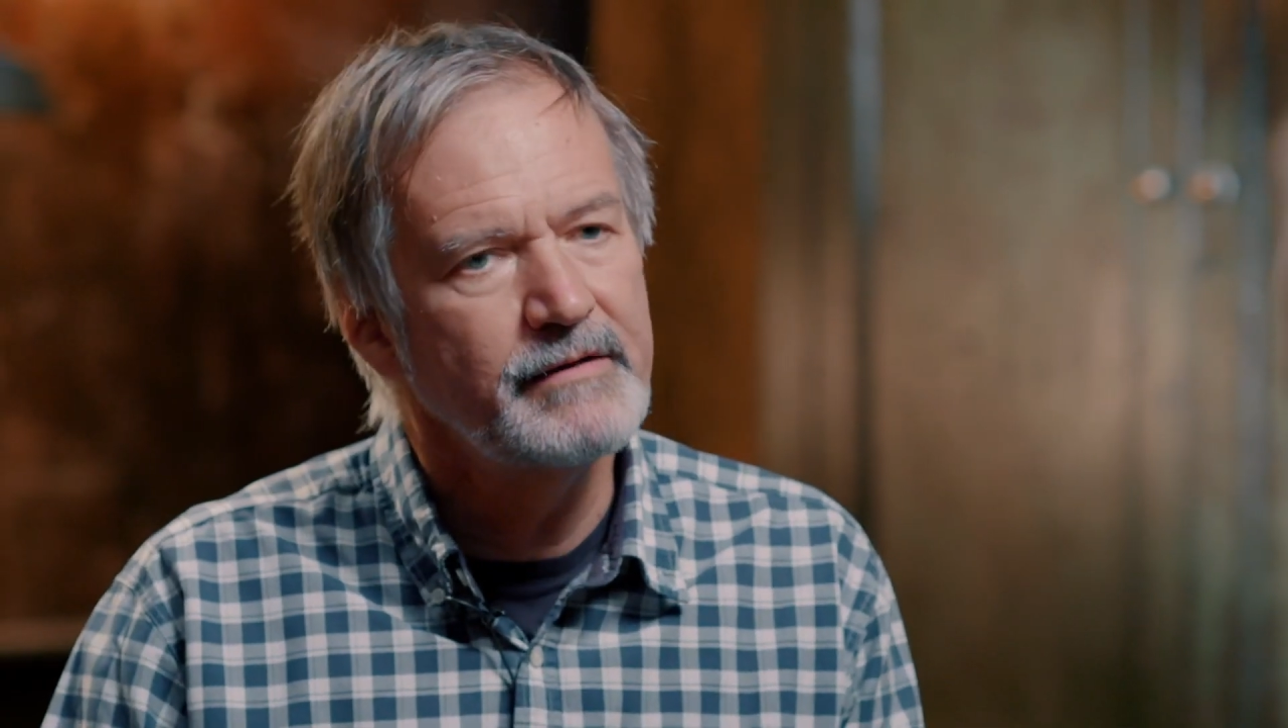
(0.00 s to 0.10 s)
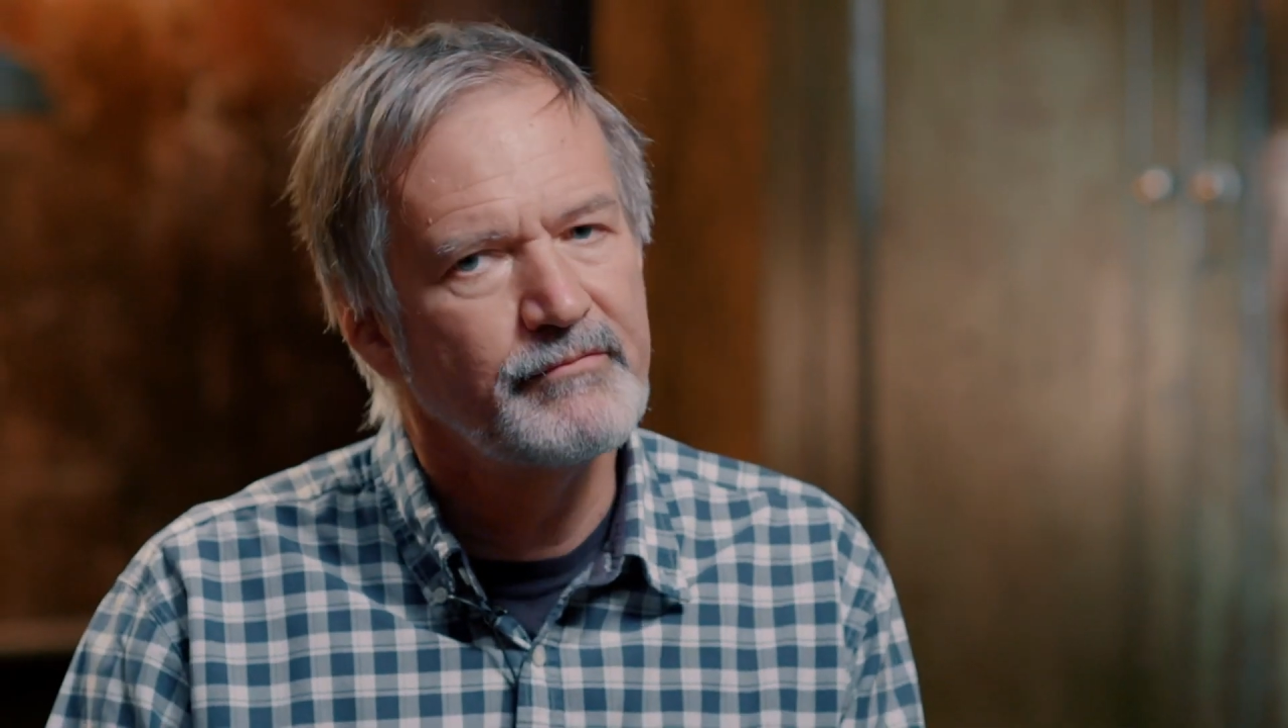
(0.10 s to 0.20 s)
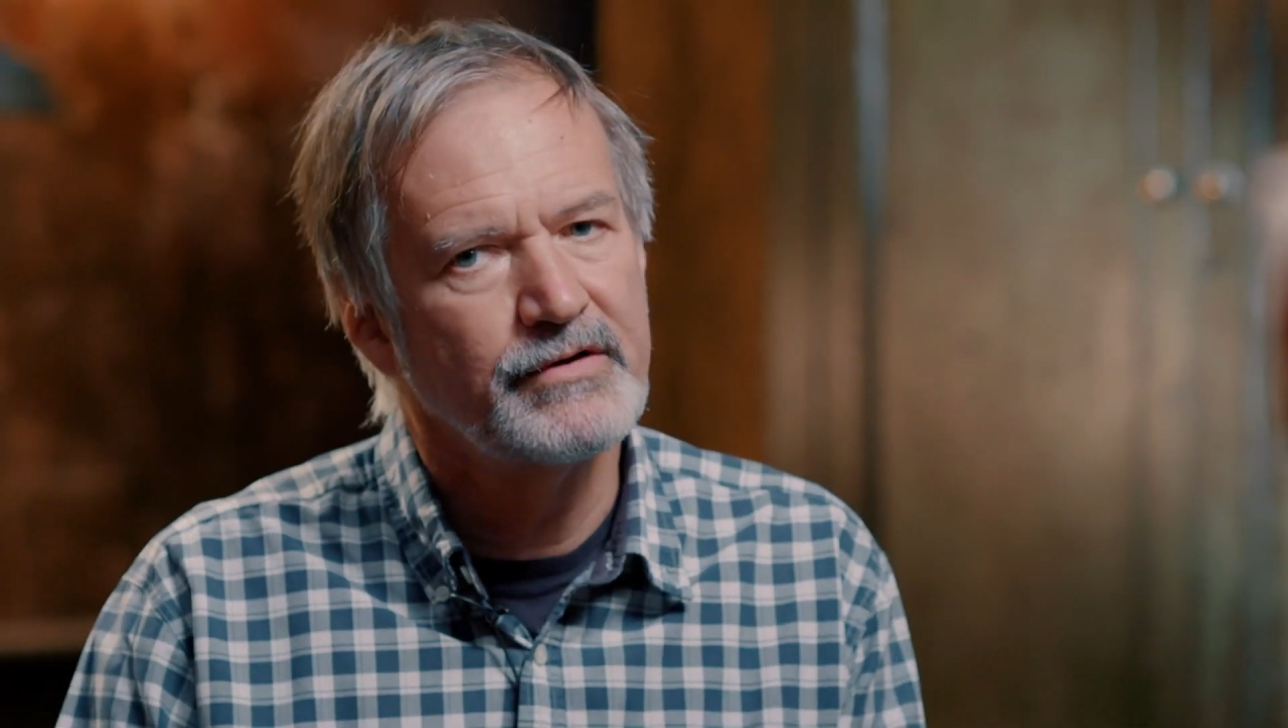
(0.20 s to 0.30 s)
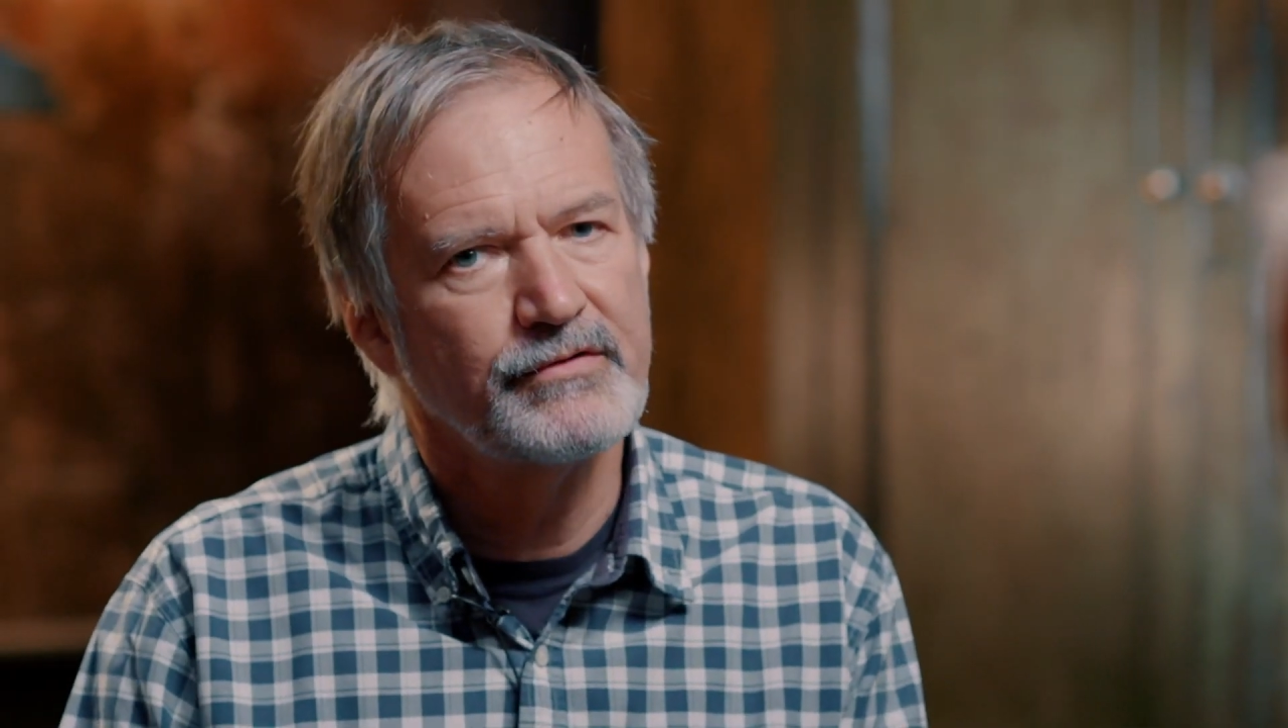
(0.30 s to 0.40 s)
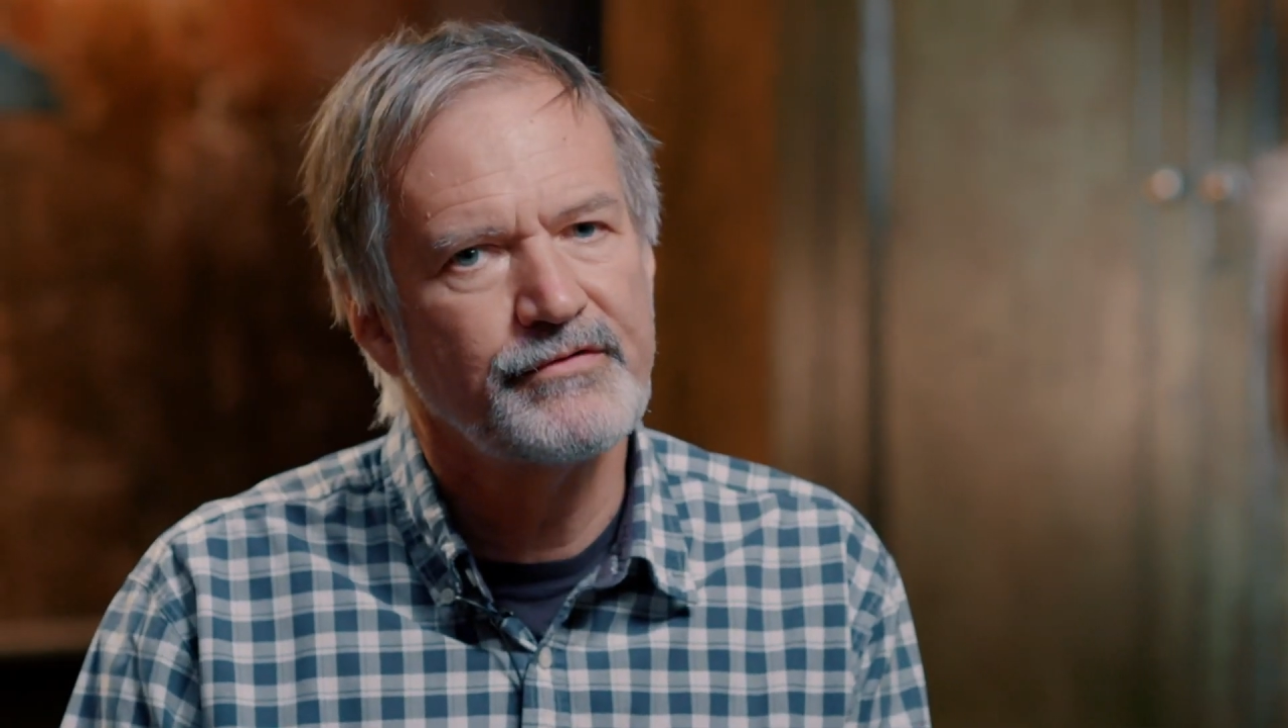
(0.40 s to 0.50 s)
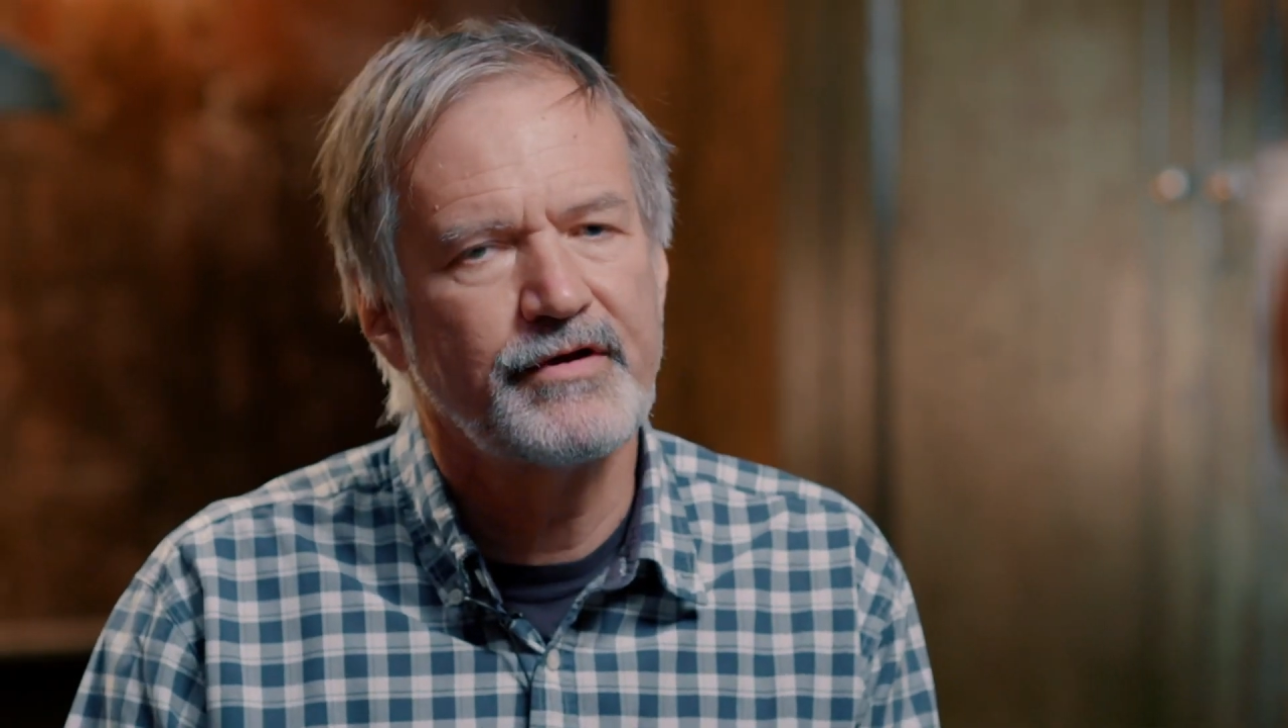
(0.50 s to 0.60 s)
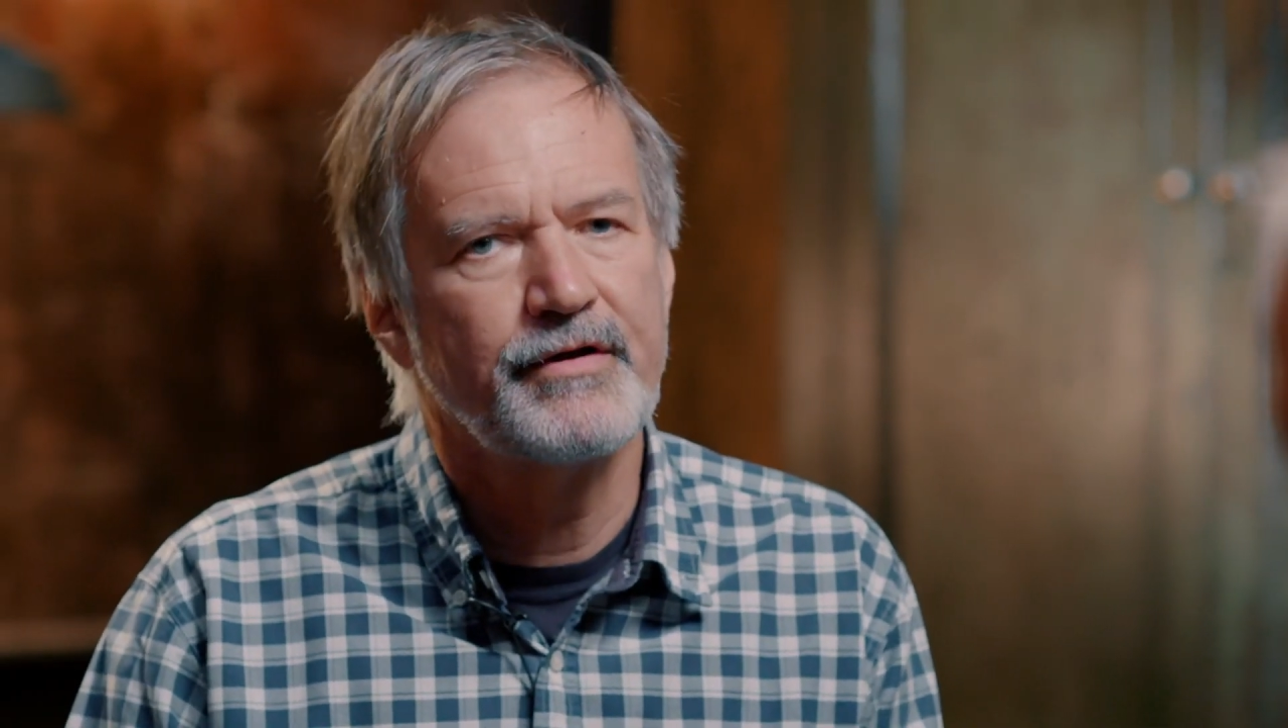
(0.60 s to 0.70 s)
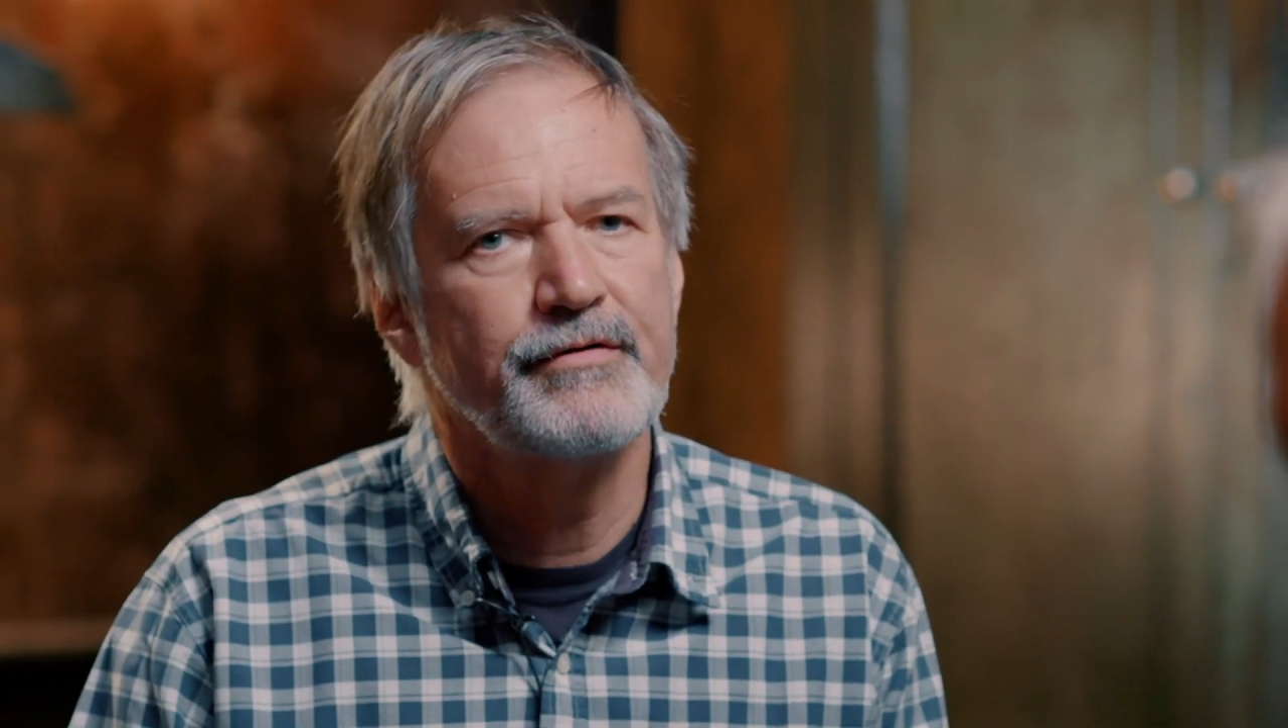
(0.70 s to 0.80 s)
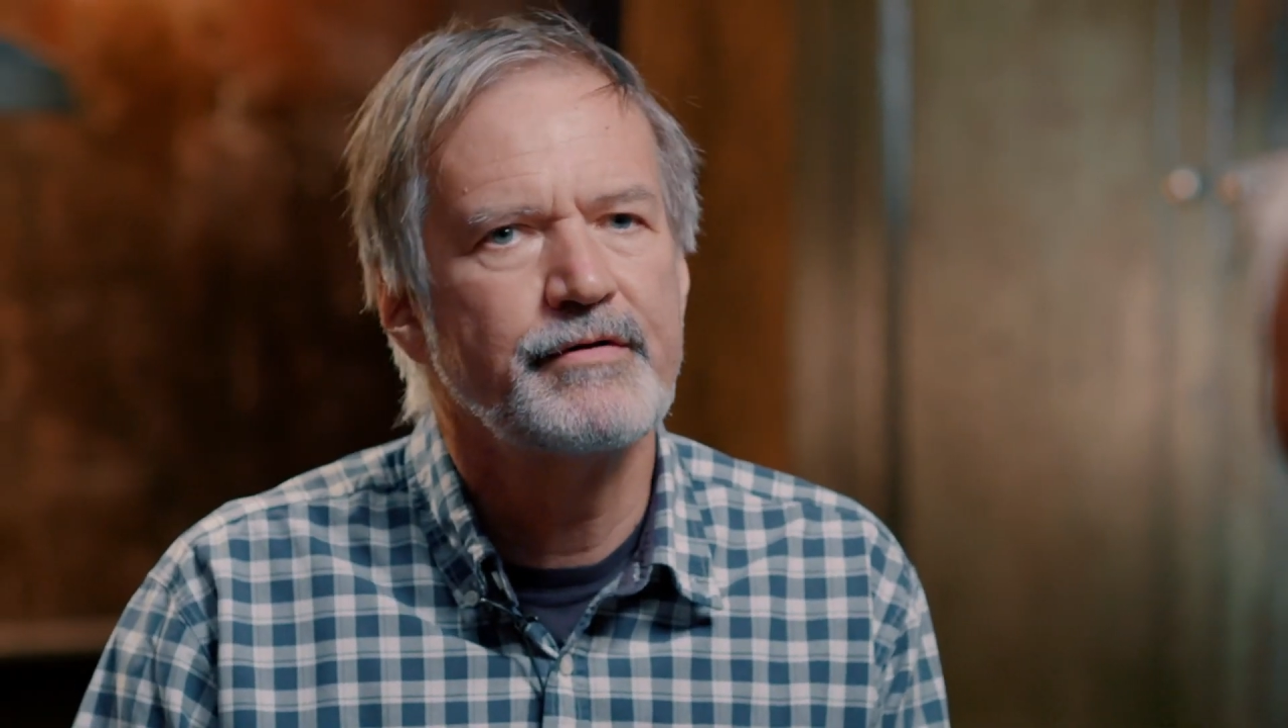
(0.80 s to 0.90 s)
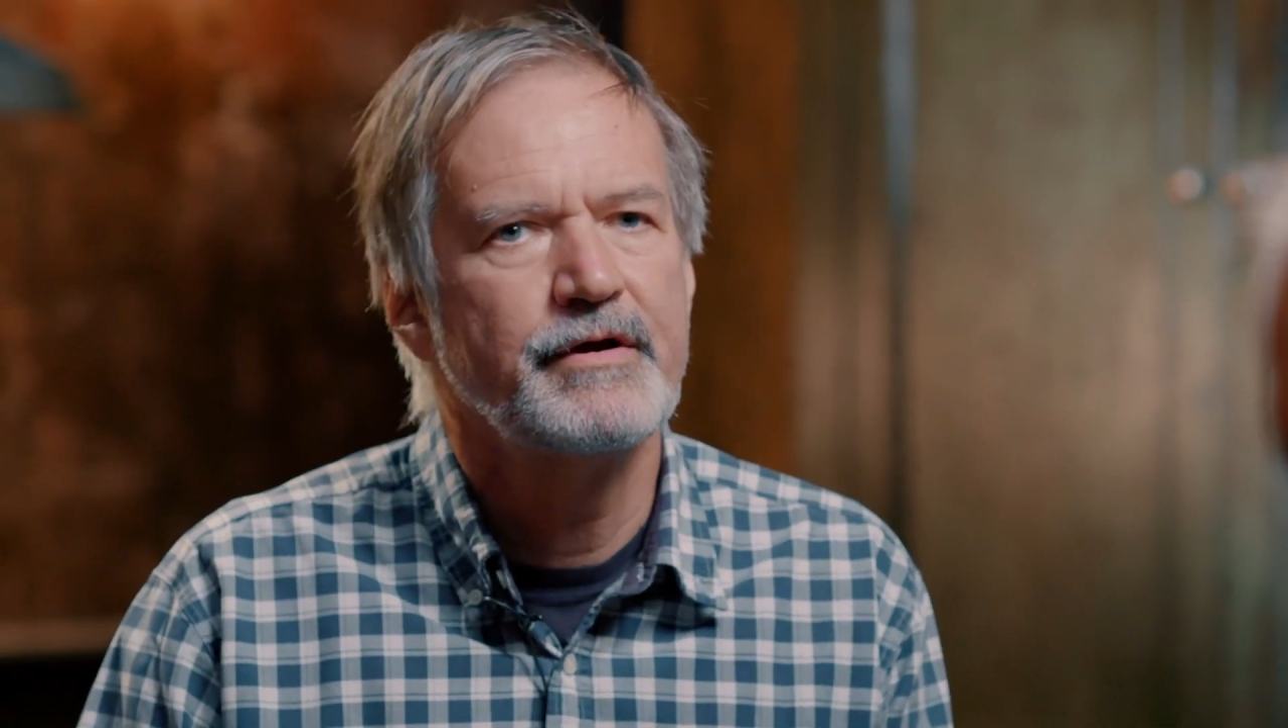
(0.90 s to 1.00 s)
but
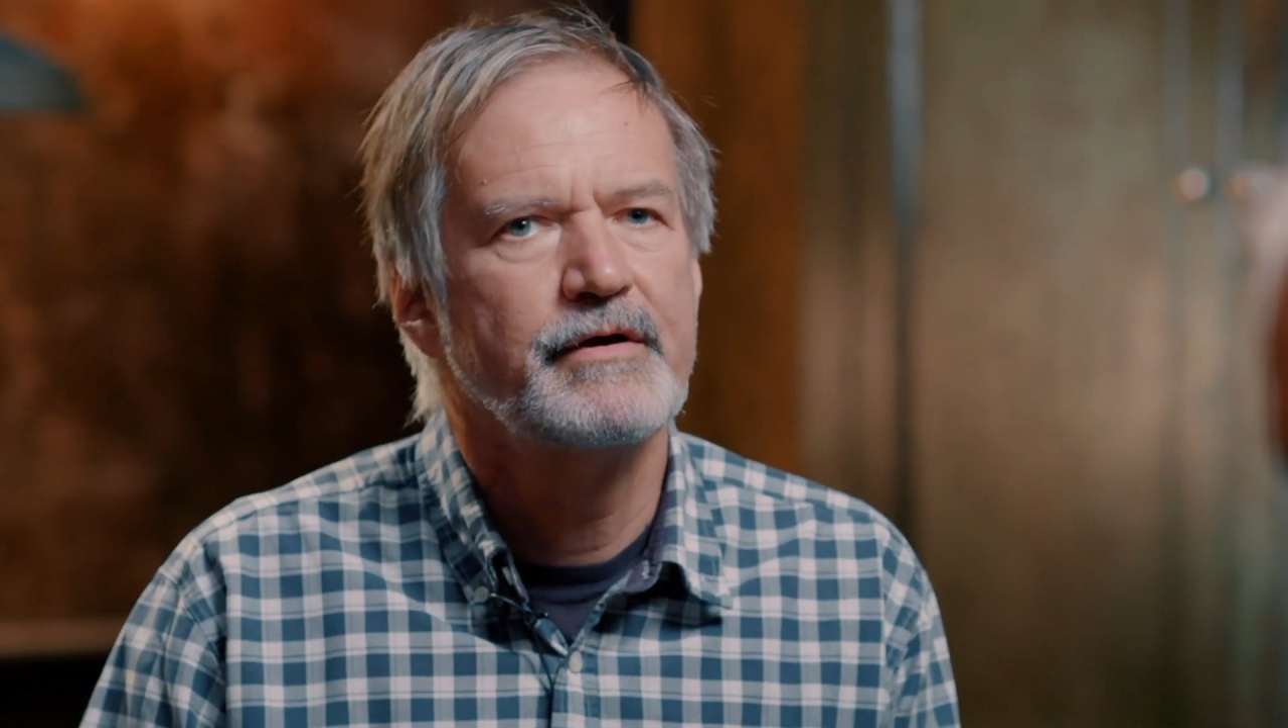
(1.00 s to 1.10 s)
also